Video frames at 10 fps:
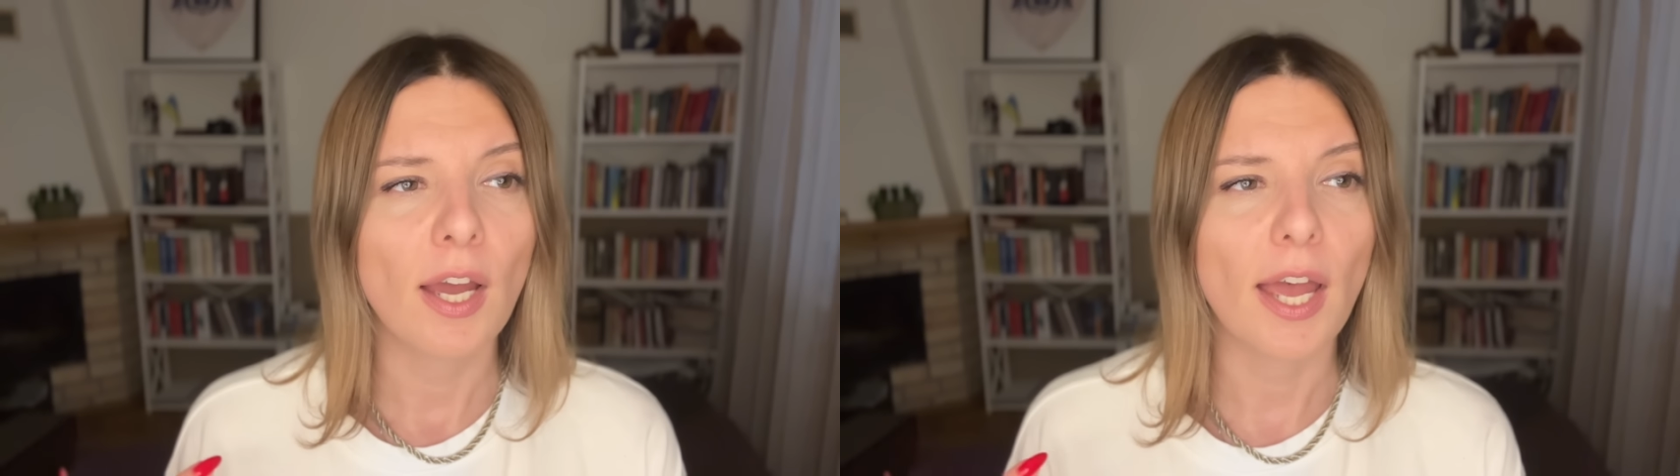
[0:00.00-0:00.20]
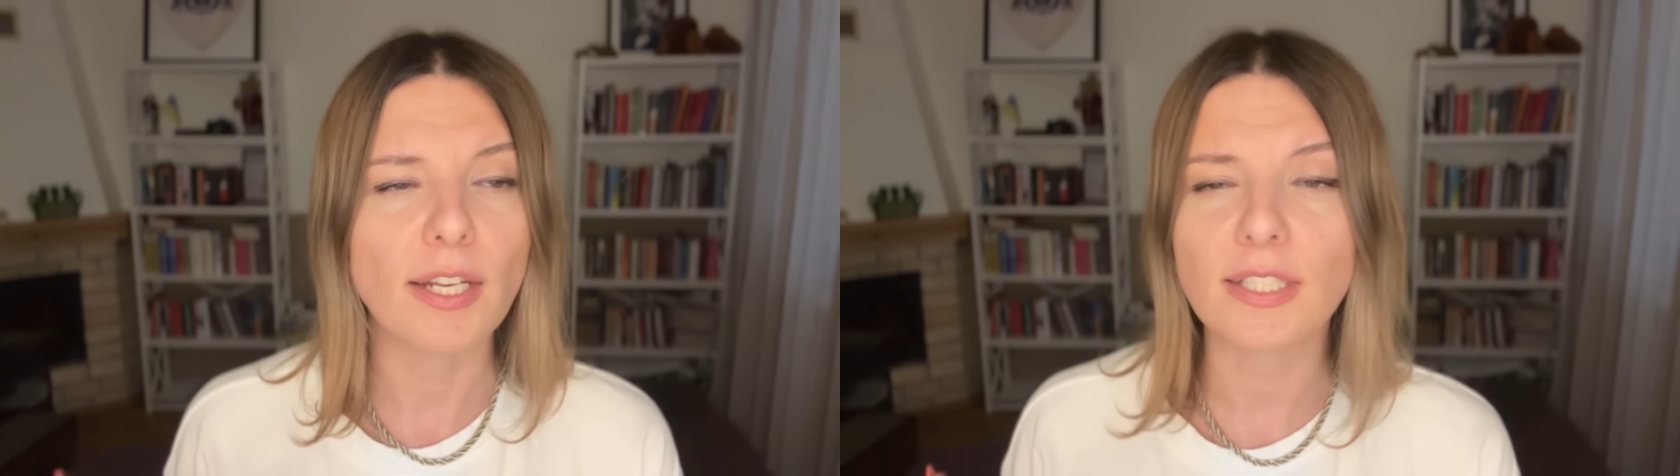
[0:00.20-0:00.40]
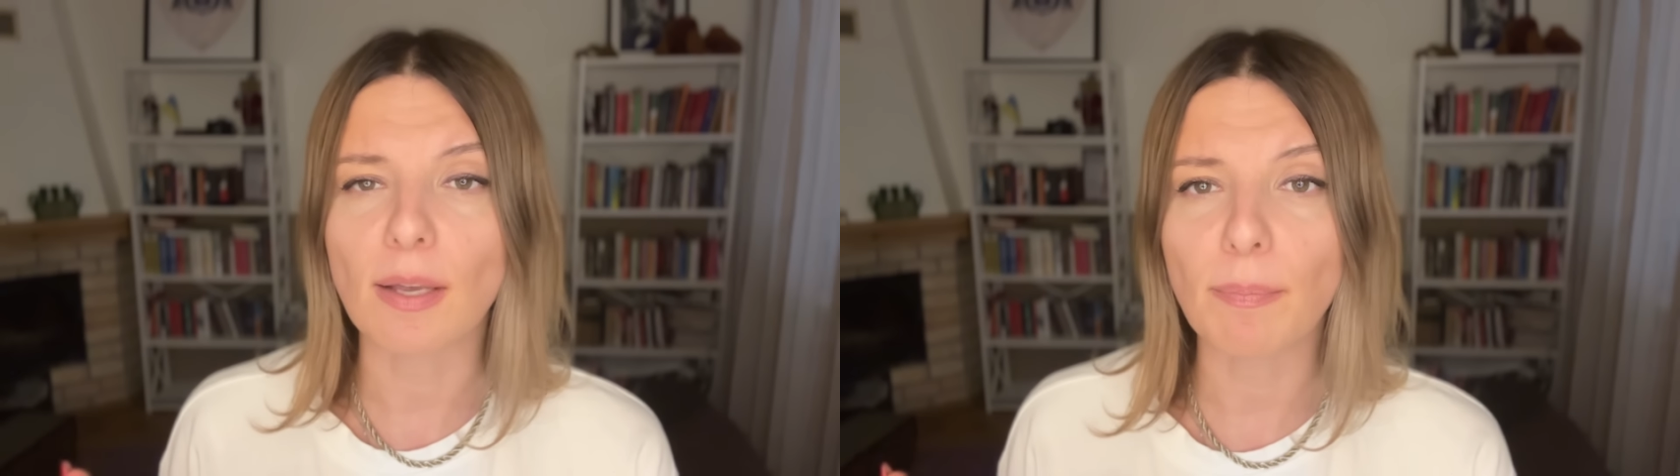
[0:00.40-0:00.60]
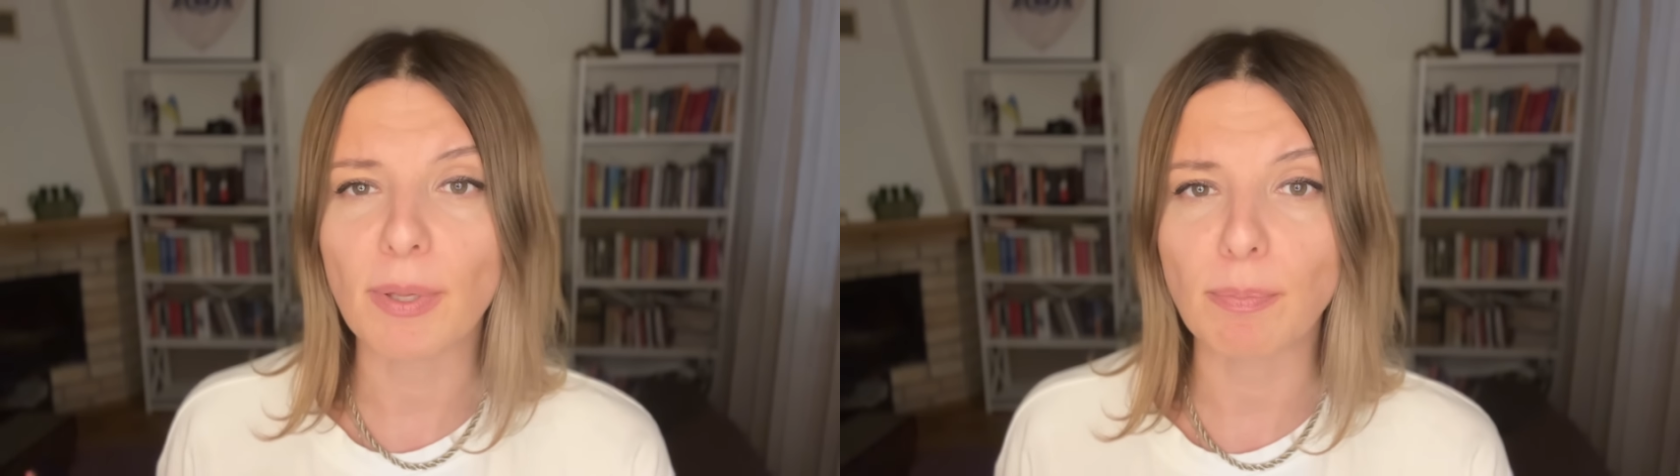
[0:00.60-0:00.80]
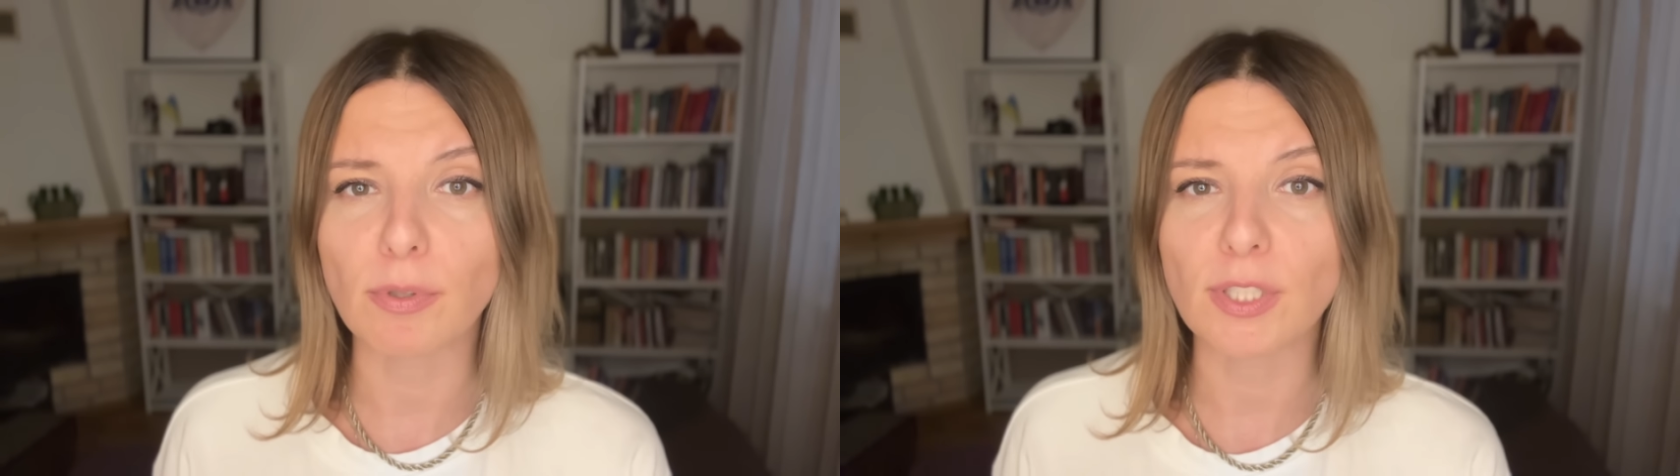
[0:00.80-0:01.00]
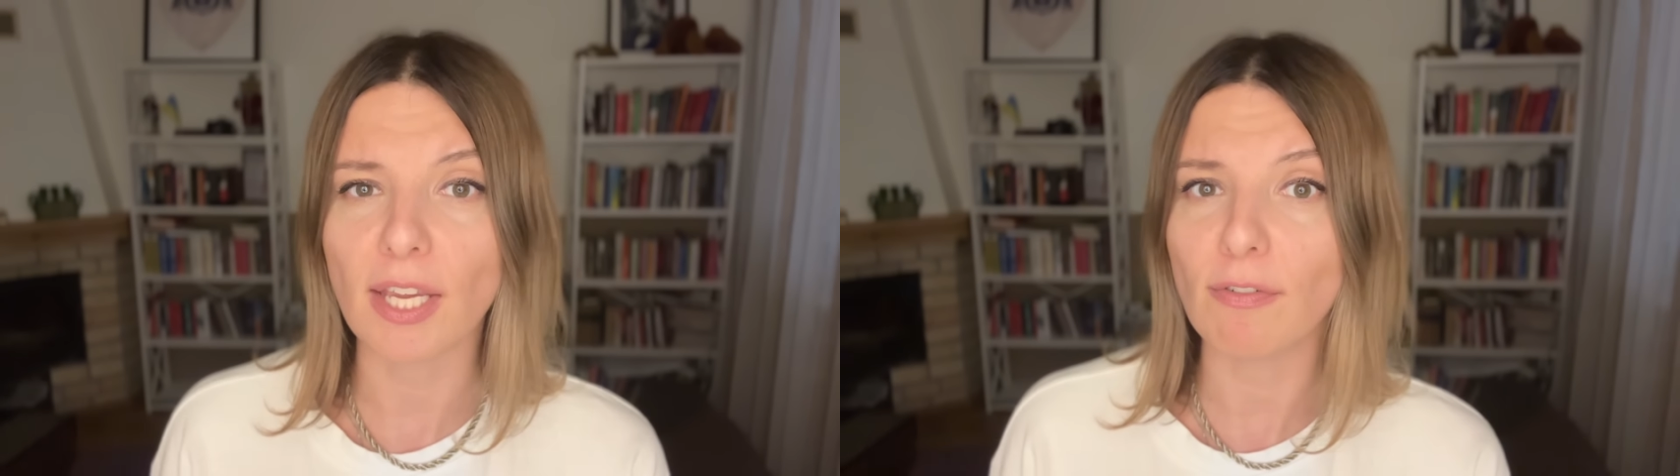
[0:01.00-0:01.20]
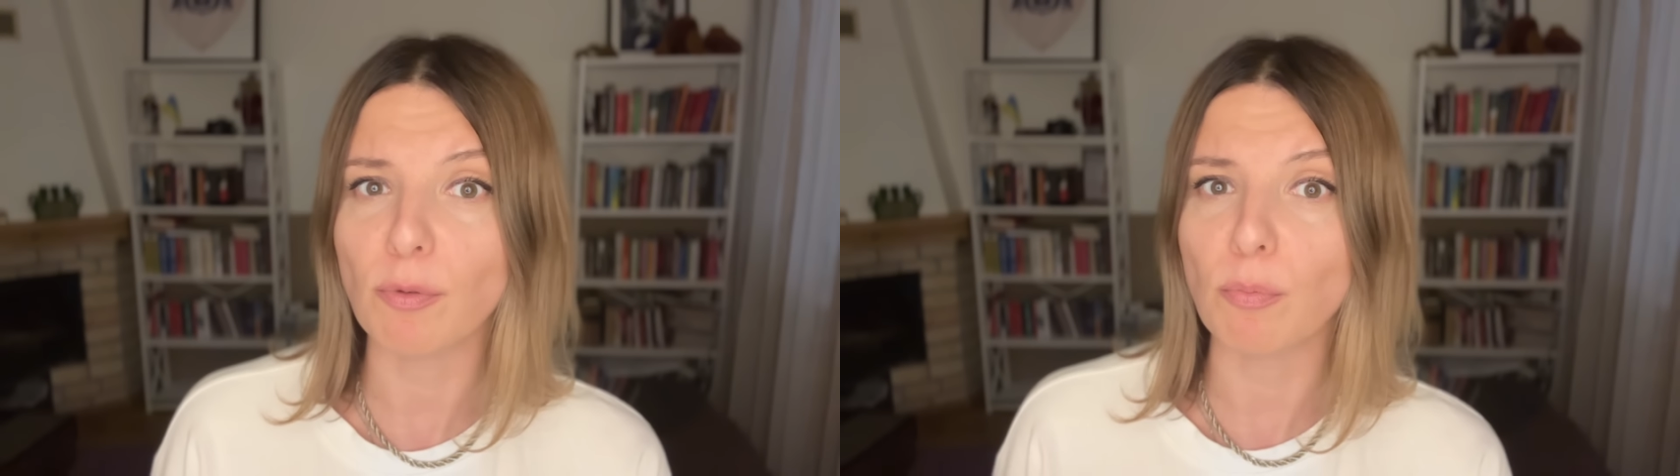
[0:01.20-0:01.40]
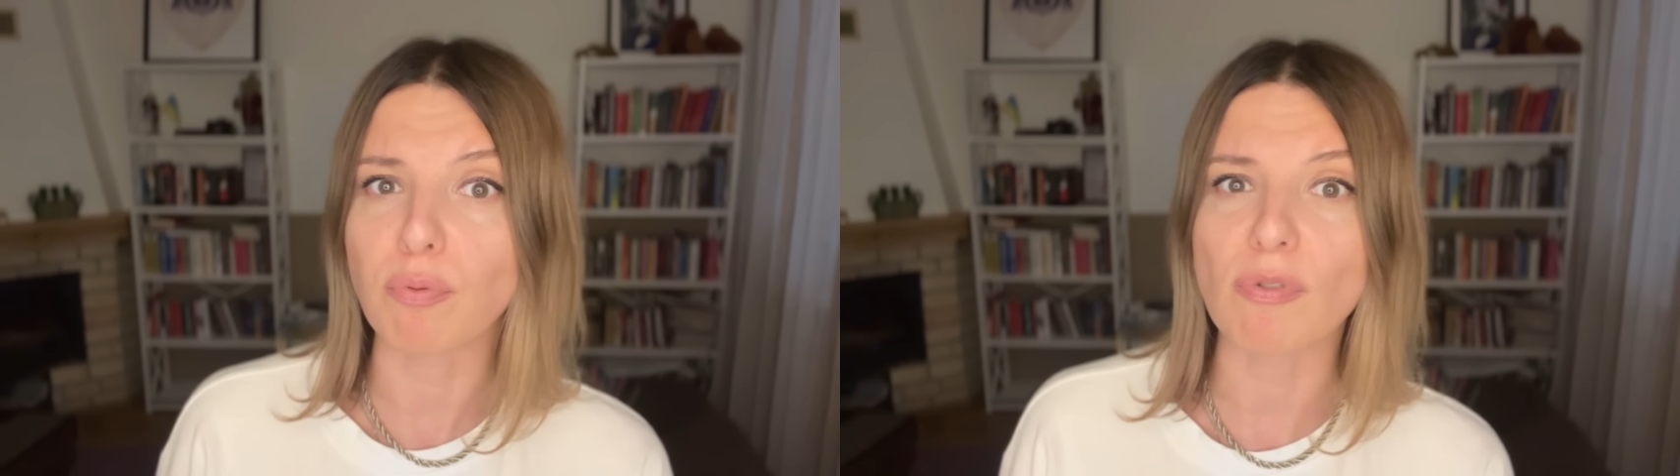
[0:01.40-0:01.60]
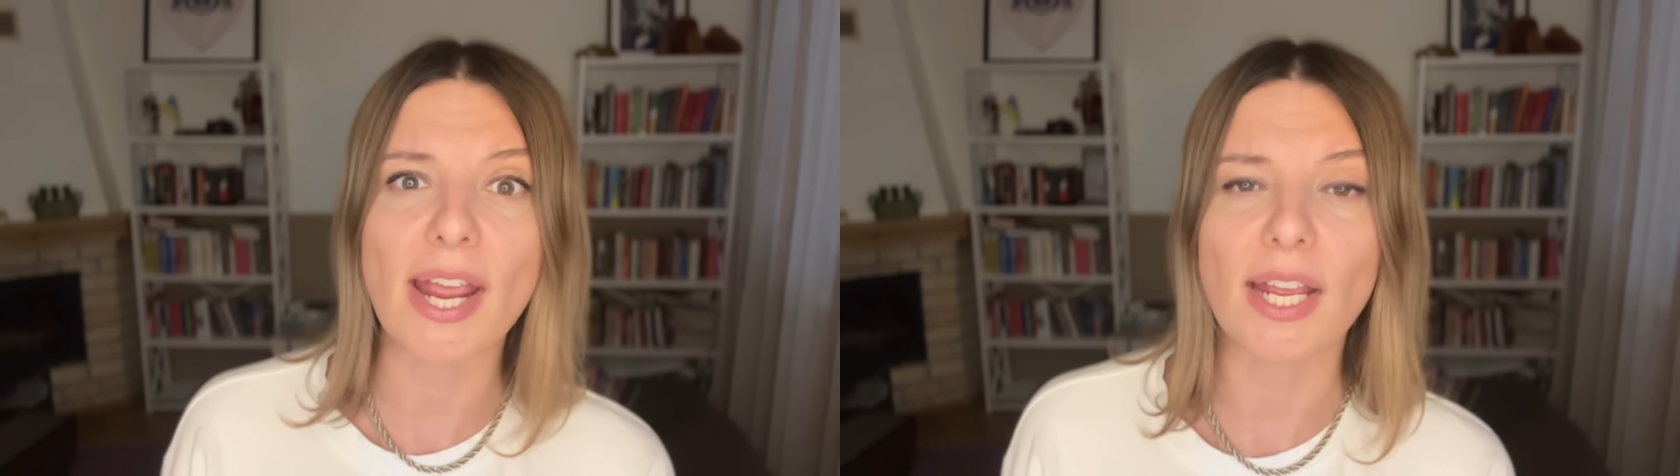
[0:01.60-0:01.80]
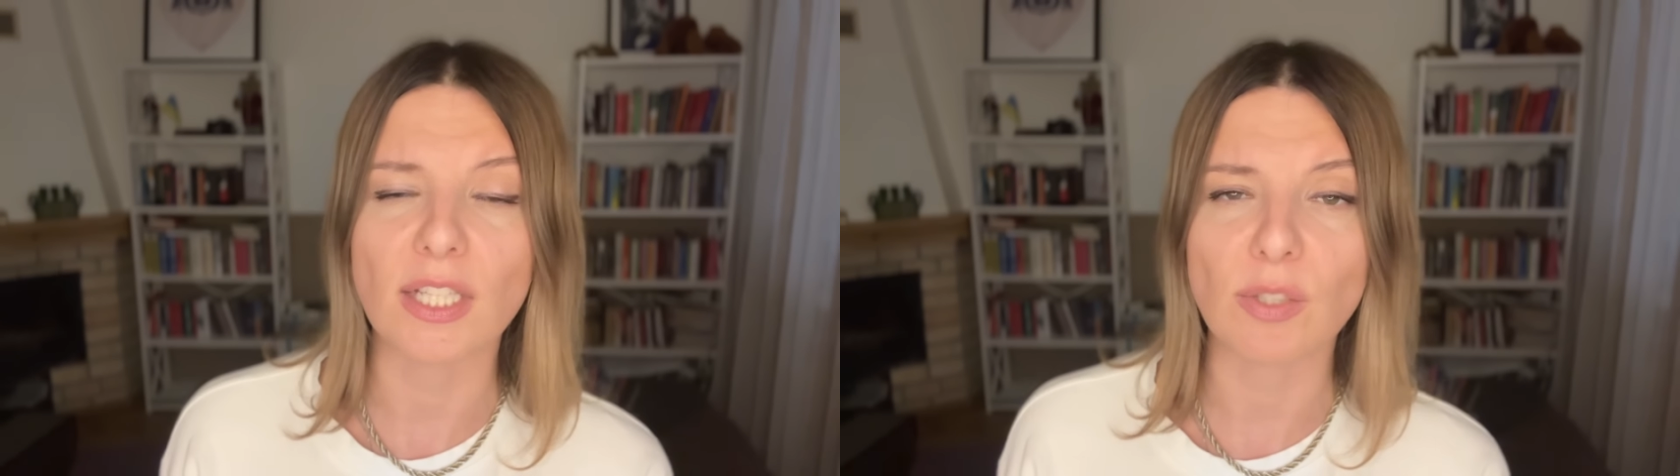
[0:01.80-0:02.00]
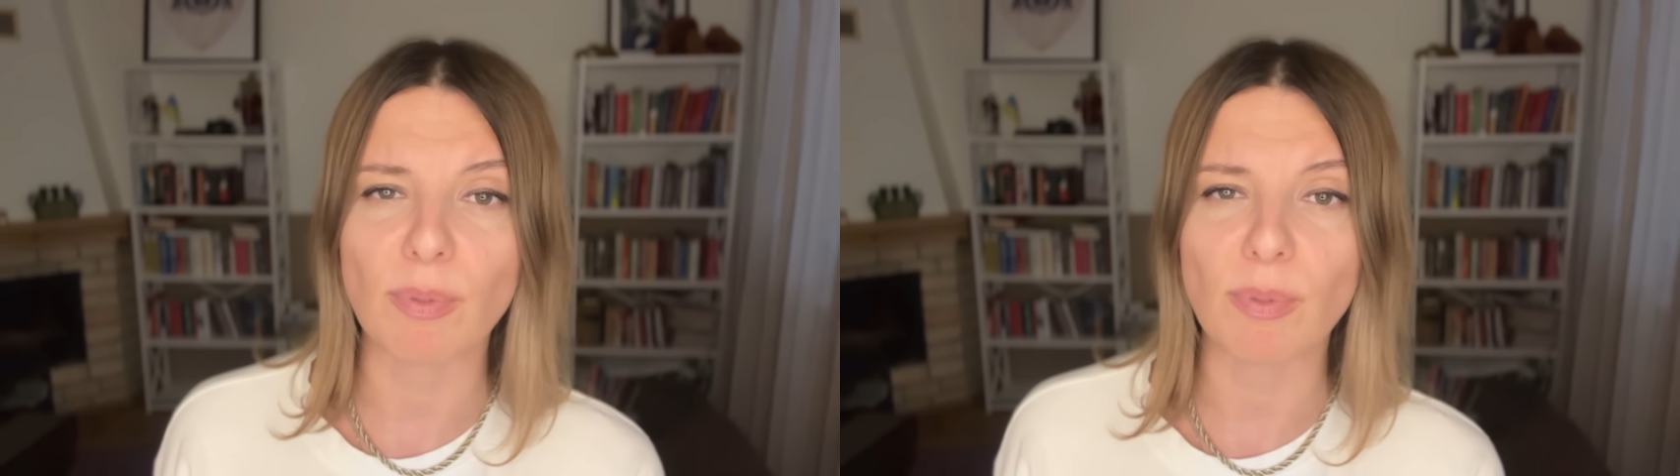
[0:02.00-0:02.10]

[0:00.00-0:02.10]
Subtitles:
and some people say even brains,